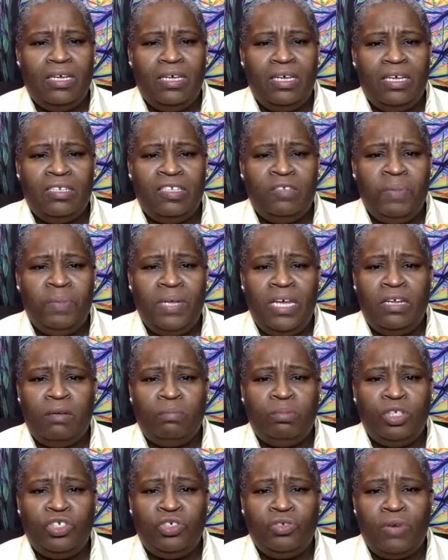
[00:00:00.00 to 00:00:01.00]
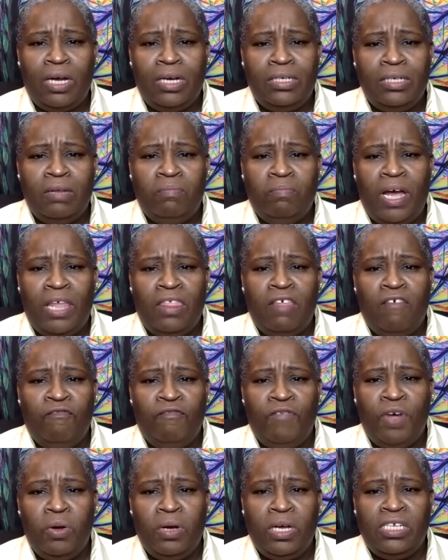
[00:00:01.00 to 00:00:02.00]
is being obstructed by the
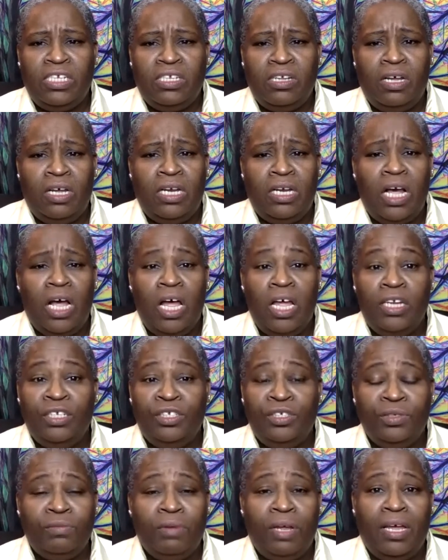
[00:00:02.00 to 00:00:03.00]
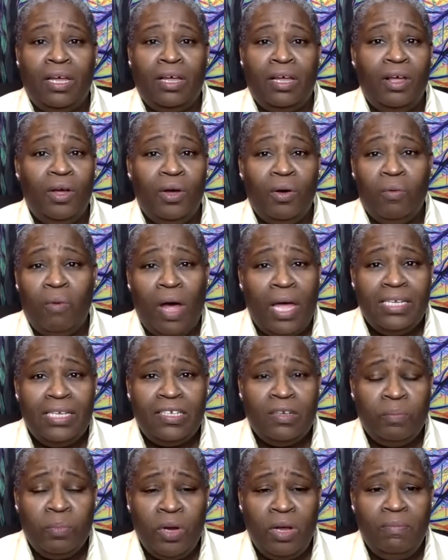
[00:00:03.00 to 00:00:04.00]
focus on undoing white
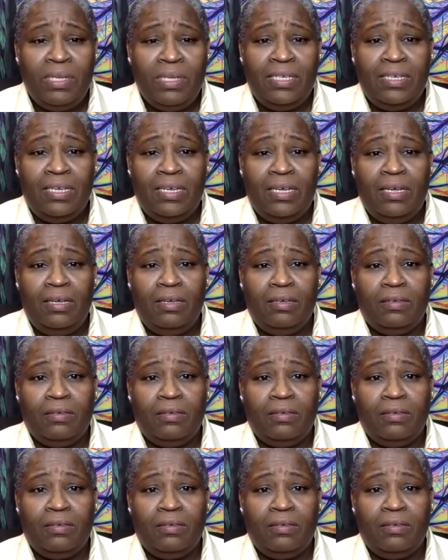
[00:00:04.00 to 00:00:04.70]
supremacy.